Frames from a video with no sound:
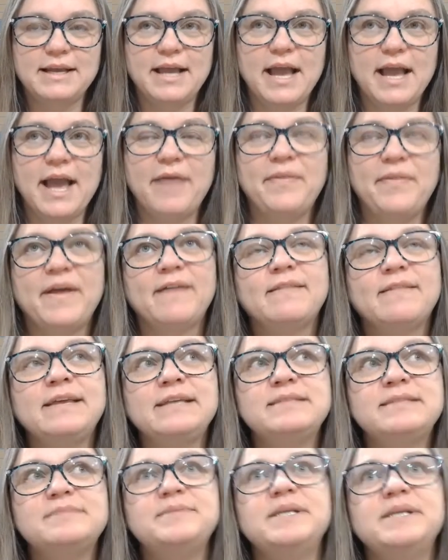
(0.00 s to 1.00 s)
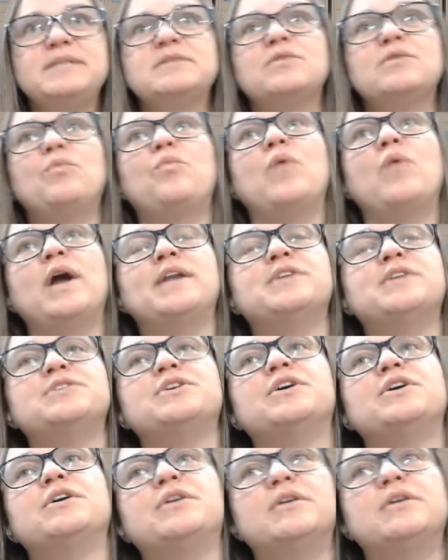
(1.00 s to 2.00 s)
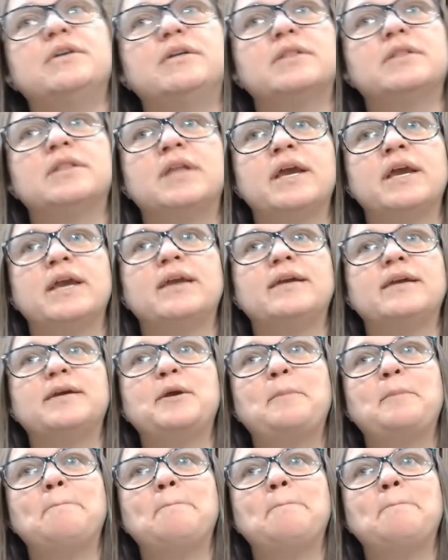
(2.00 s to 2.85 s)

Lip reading: And that leads me to wonder, like,